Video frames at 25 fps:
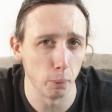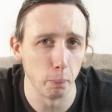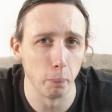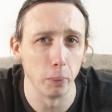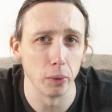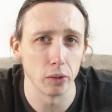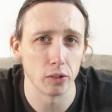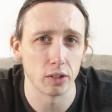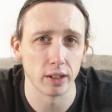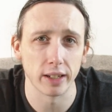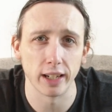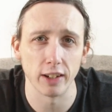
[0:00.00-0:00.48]

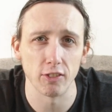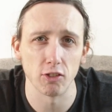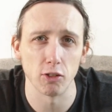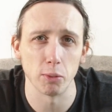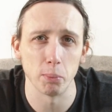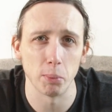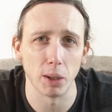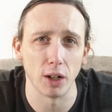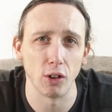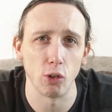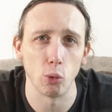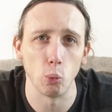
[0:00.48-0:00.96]
put together
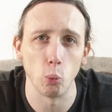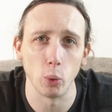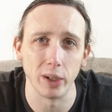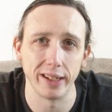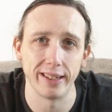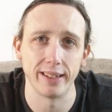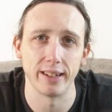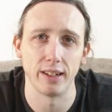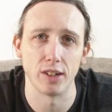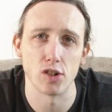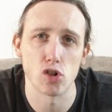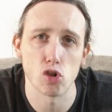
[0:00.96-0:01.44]
my
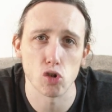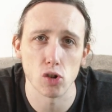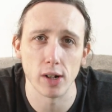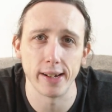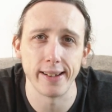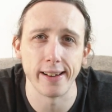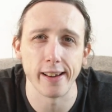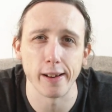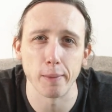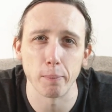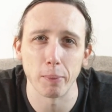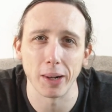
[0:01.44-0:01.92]
weekly
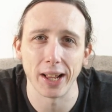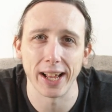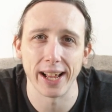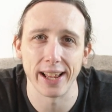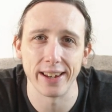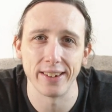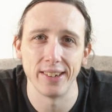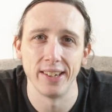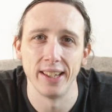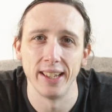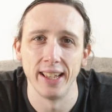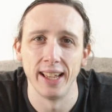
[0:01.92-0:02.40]
training
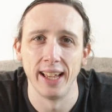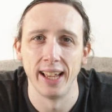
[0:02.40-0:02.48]
plan